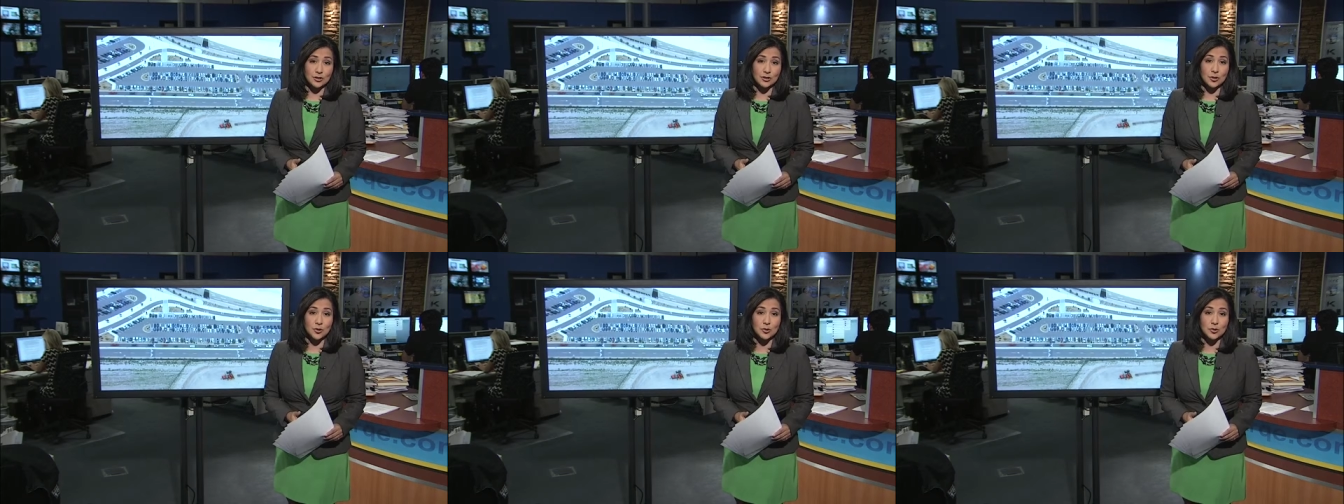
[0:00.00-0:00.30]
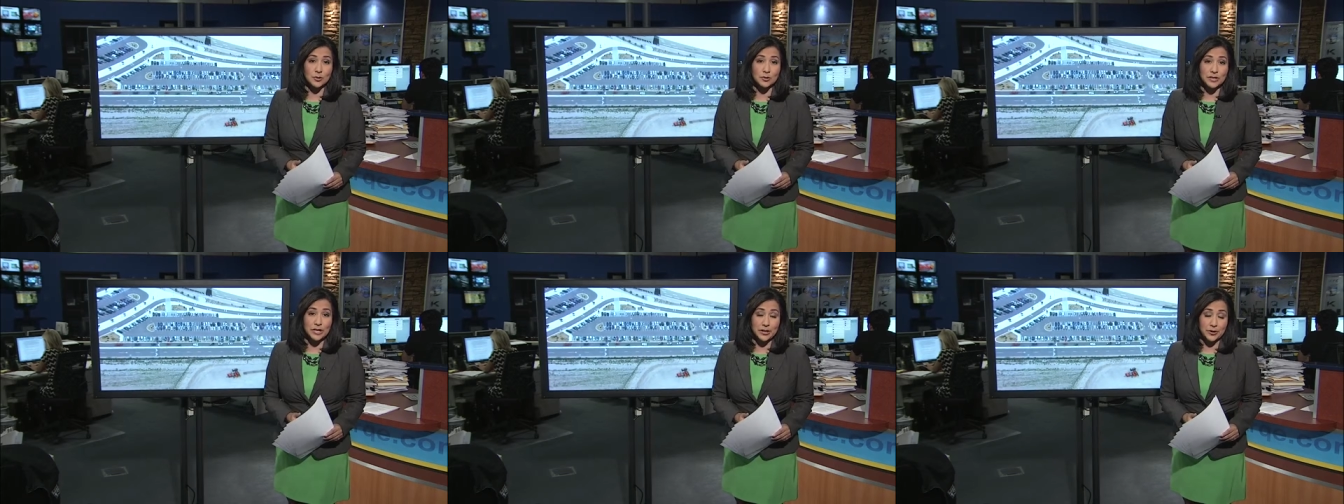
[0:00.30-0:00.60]

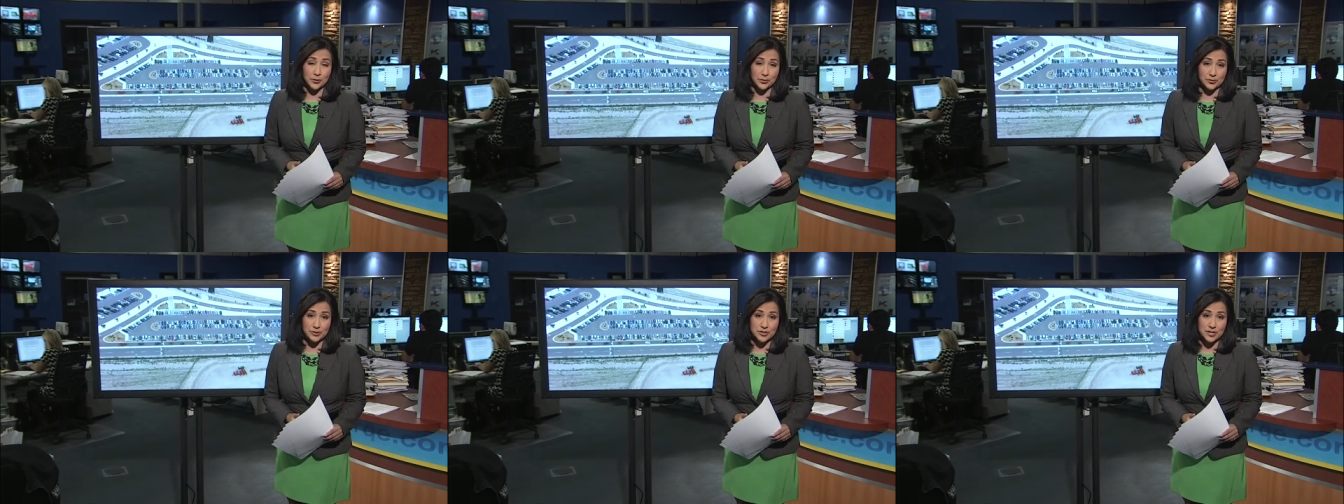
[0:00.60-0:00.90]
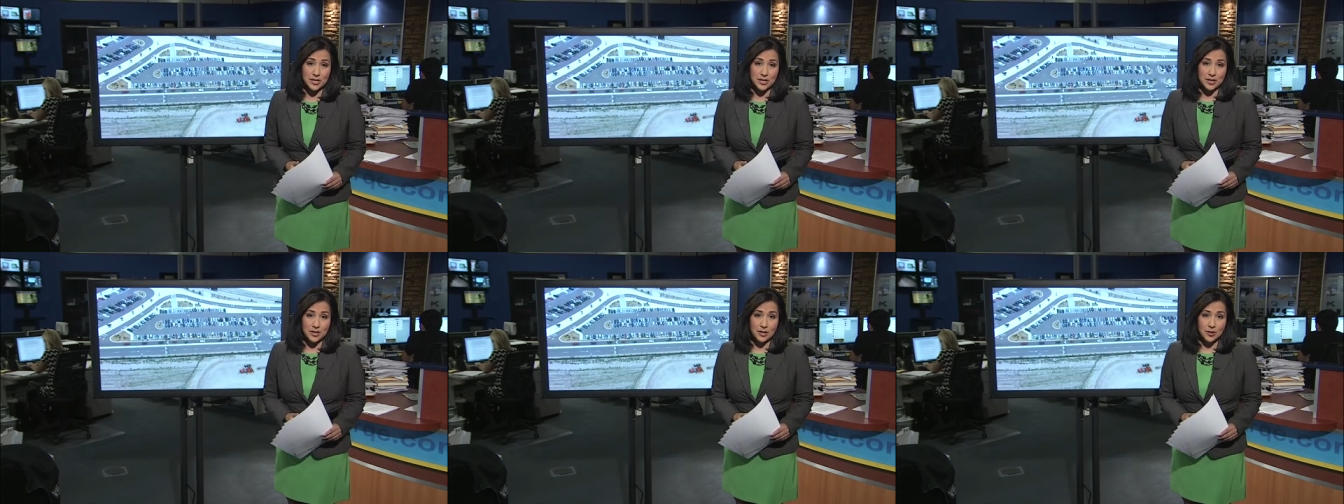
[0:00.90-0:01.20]
local leaders.
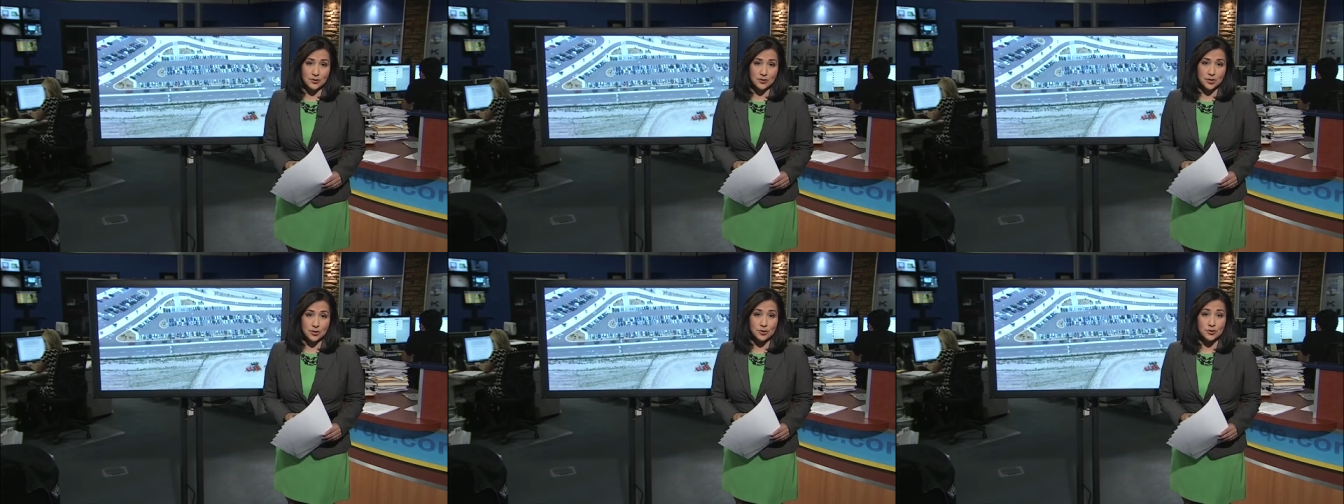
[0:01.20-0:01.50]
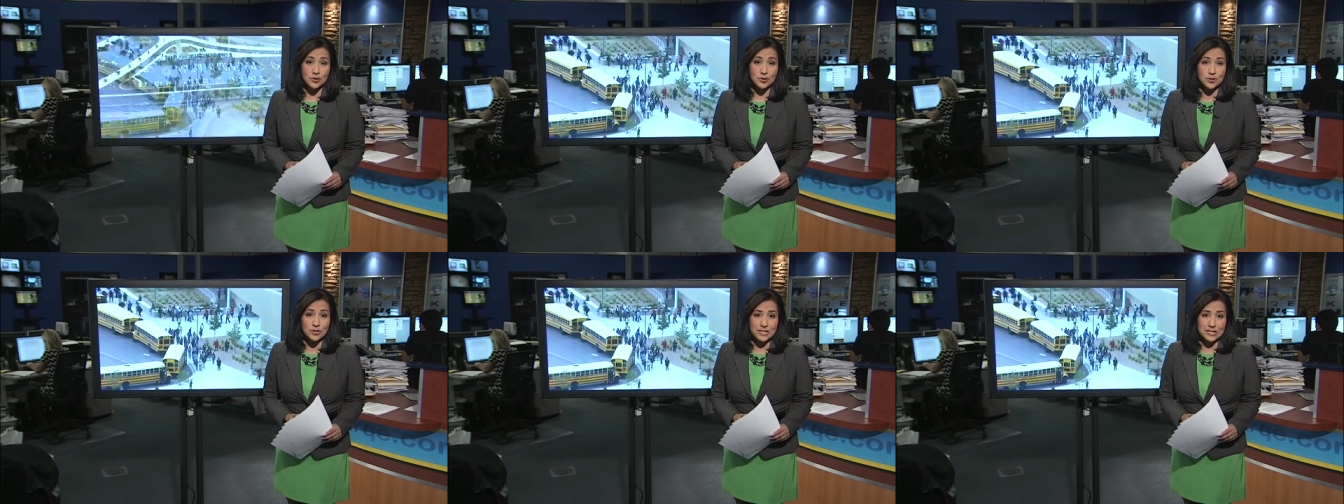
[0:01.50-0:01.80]
Here's
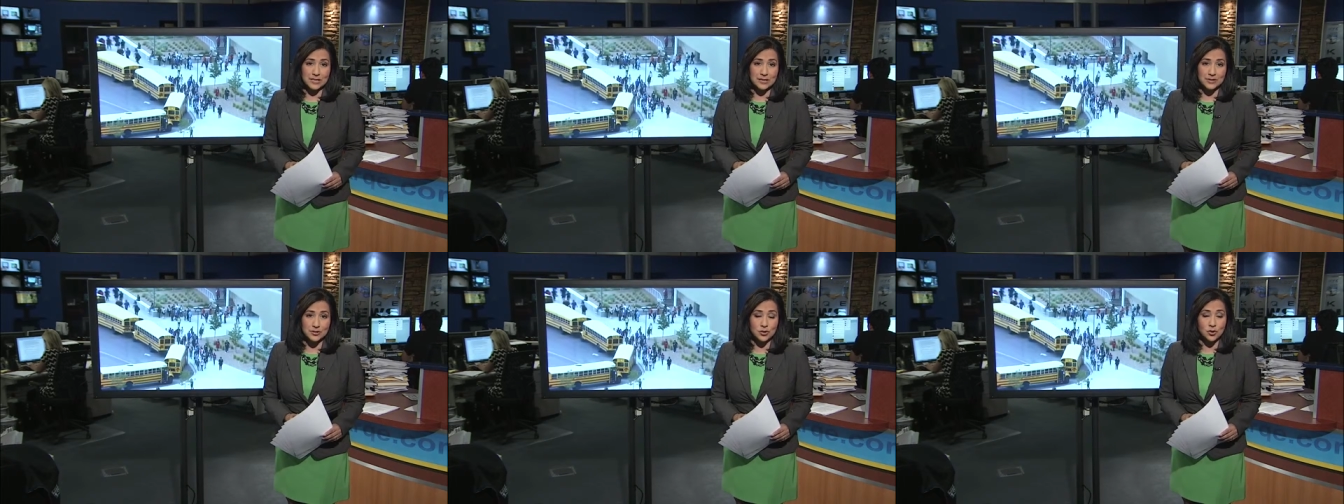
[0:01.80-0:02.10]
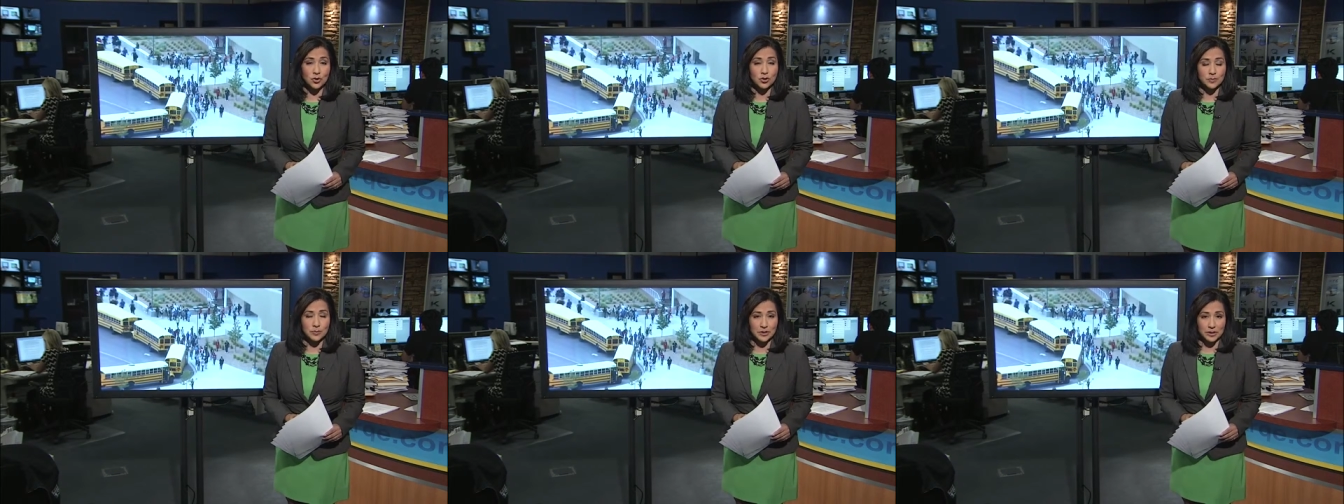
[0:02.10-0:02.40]
News 13's
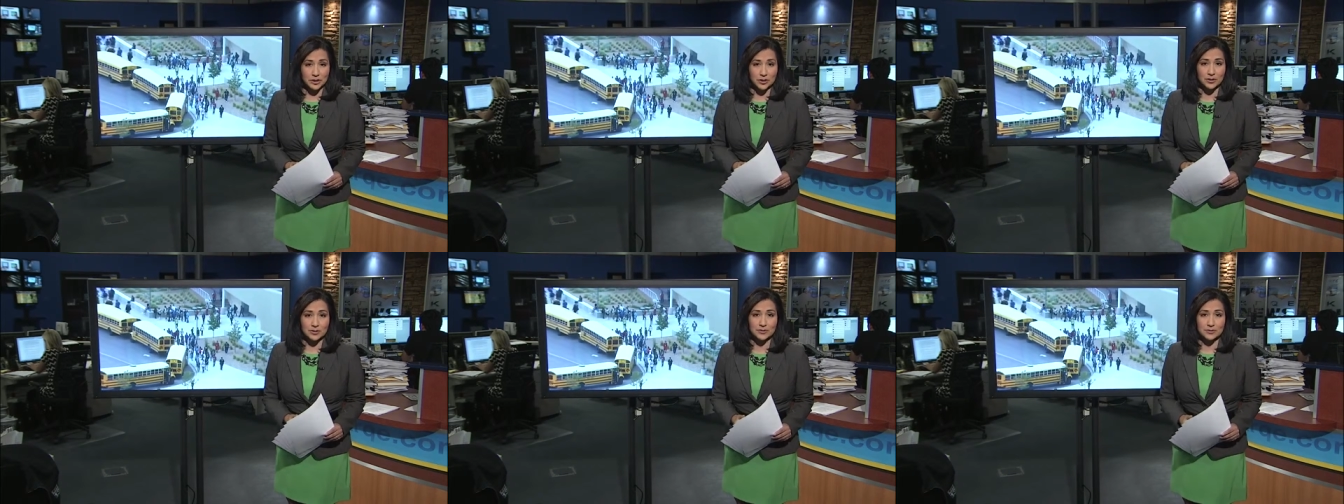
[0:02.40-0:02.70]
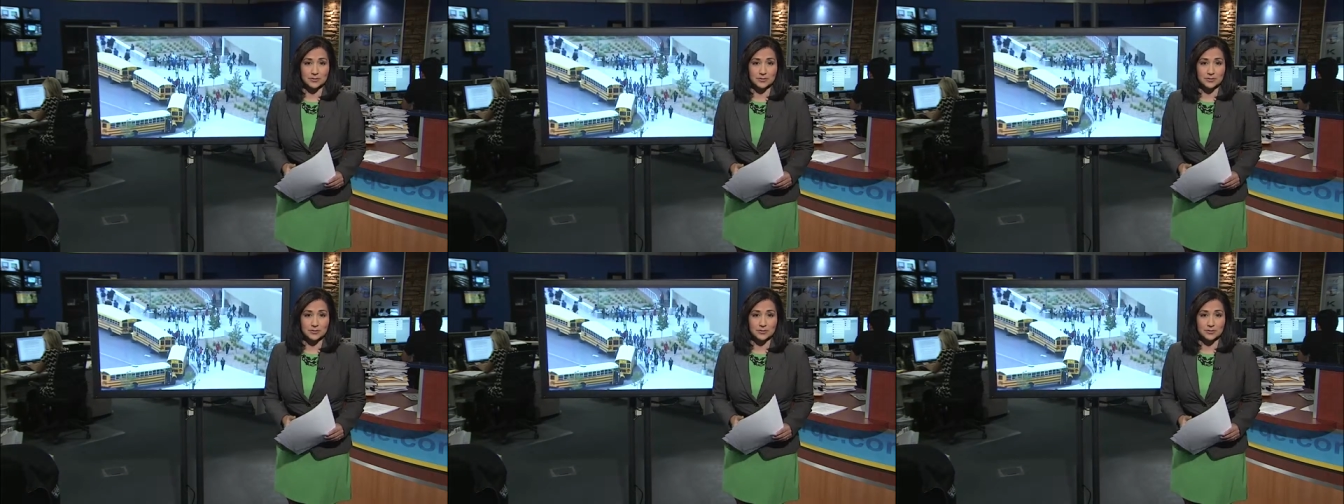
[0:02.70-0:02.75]
Cole Miller.